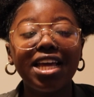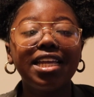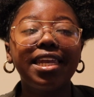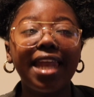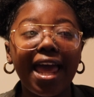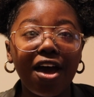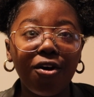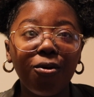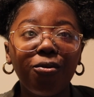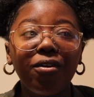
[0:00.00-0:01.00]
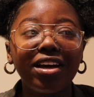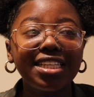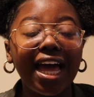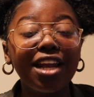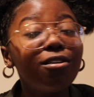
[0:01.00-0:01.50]
Now,
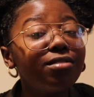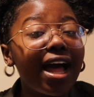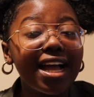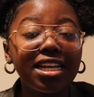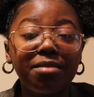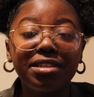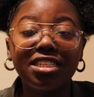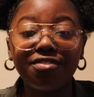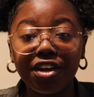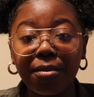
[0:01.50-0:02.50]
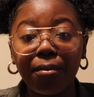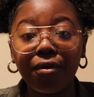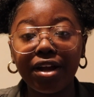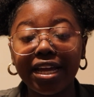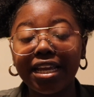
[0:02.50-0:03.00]
I know academics is very
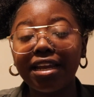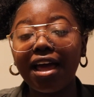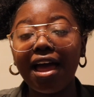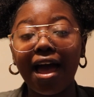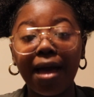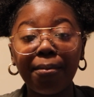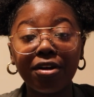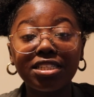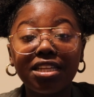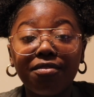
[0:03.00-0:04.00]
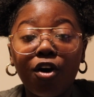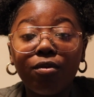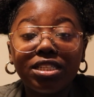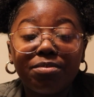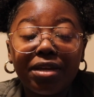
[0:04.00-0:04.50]
important. I personally have
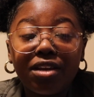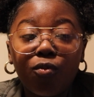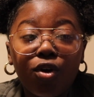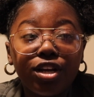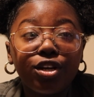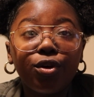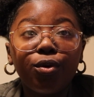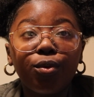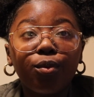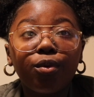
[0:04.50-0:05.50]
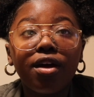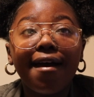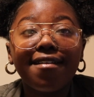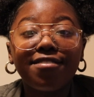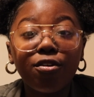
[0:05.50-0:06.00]
always been one who
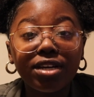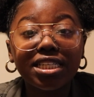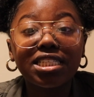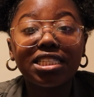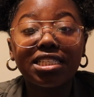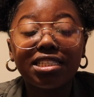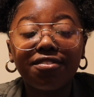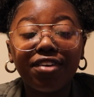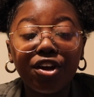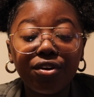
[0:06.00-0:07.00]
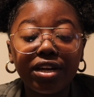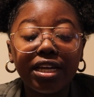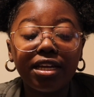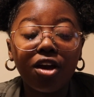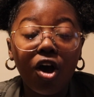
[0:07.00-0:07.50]
focuses
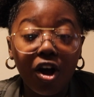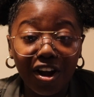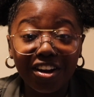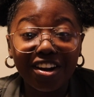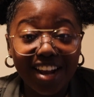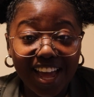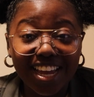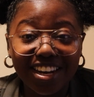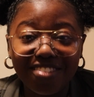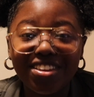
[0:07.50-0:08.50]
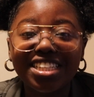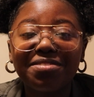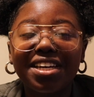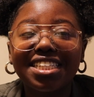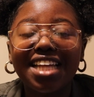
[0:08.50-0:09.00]
very hard on academics,
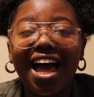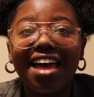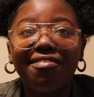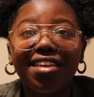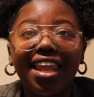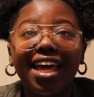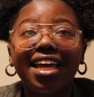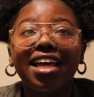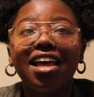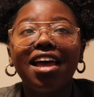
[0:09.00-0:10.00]
because I feel like